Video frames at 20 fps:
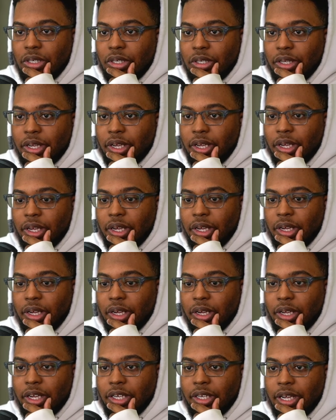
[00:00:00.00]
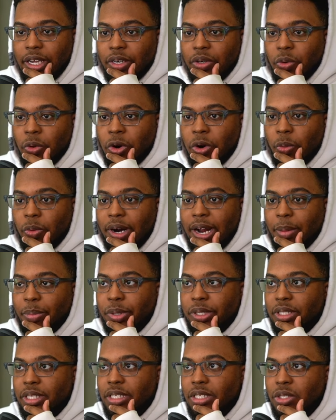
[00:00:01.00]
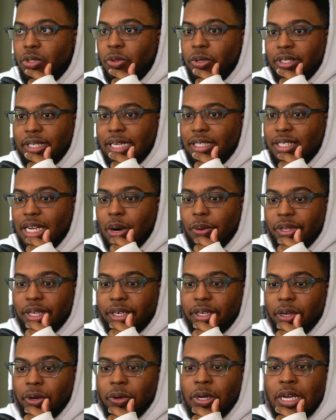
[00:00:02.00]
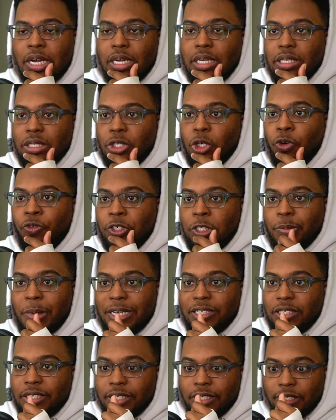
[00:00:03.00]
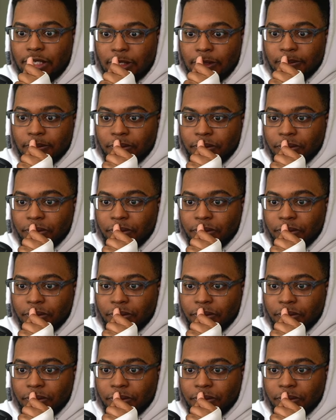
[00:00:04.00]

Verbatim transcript: Yeah, yeah, yeah. I ignore where I put these two because that's not where they go. Silver's my six.